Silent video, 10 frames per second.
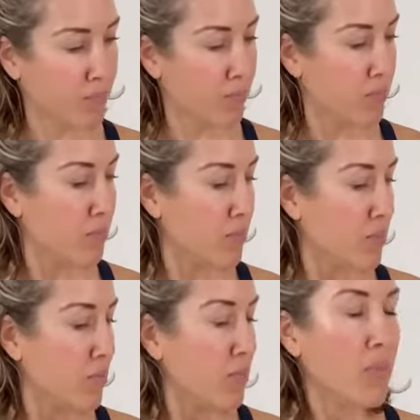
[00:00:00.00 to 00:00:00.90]

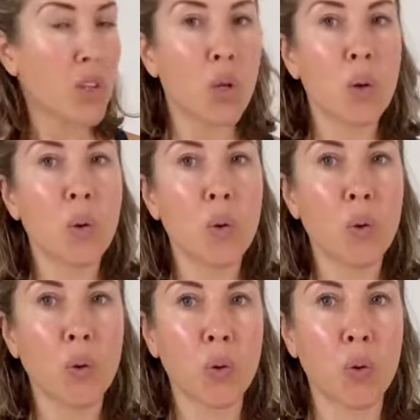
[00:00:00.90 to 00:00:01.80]
(no one is talking)